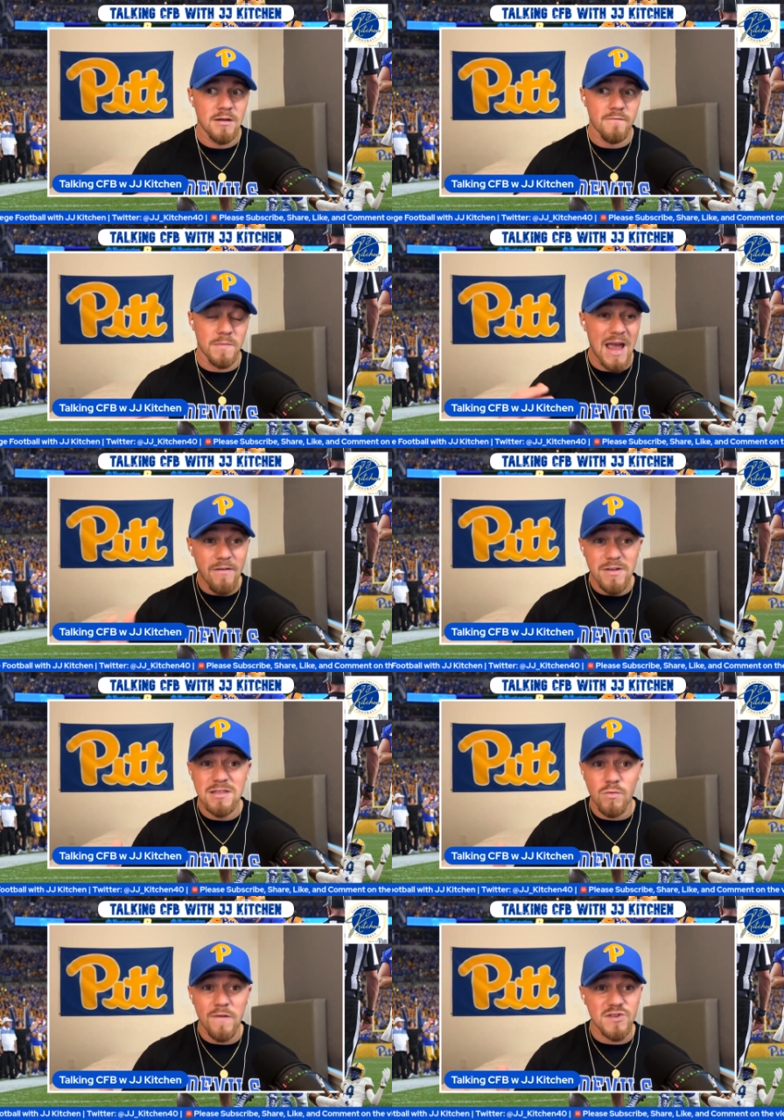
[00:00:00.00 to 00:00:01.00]
From everything
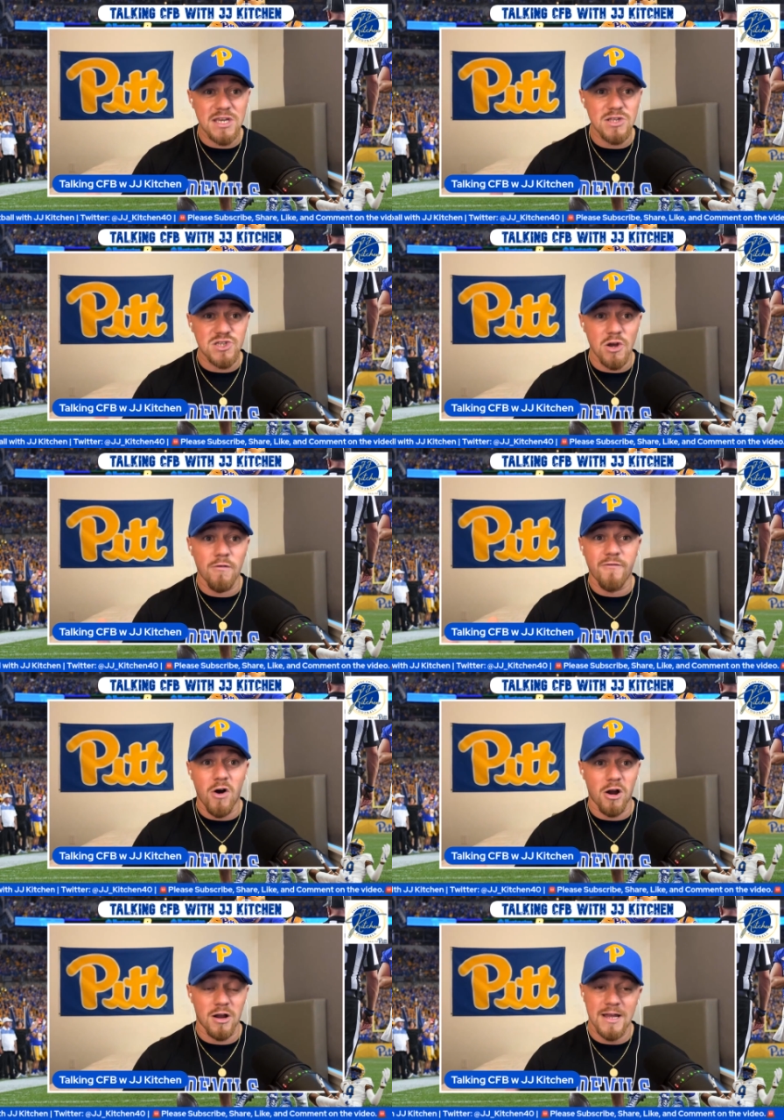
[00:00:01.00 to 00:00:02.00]
that we've seen so
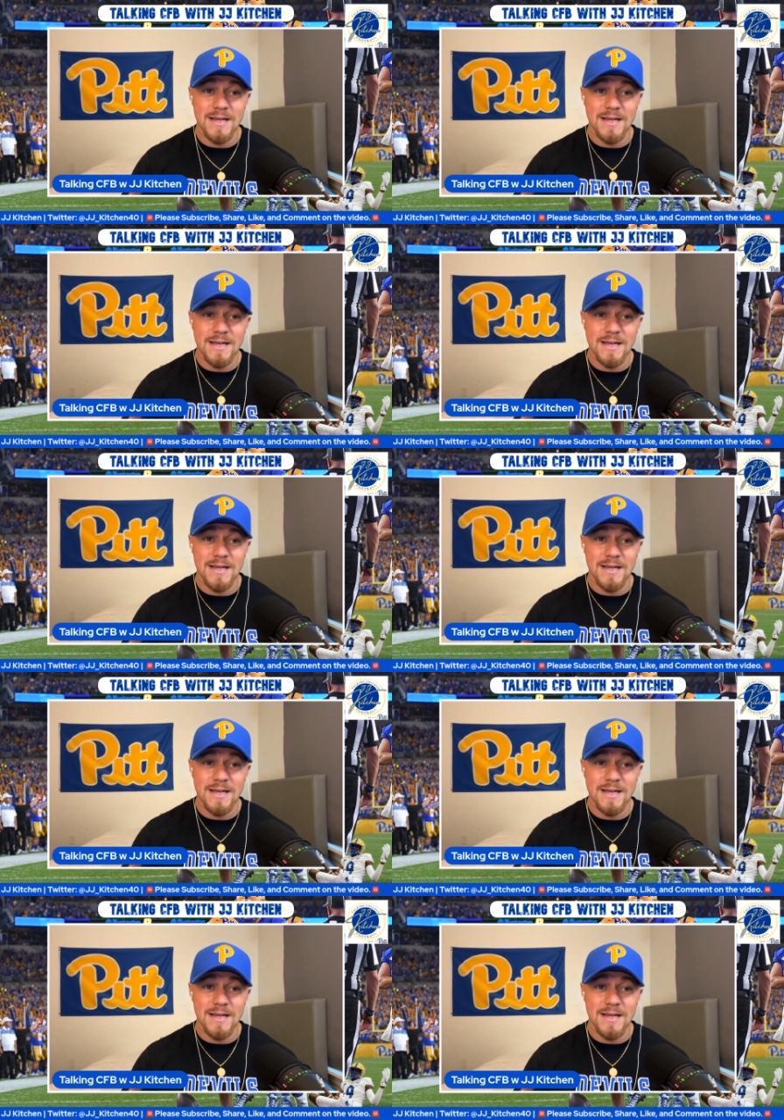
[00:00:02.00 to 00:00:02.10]
far,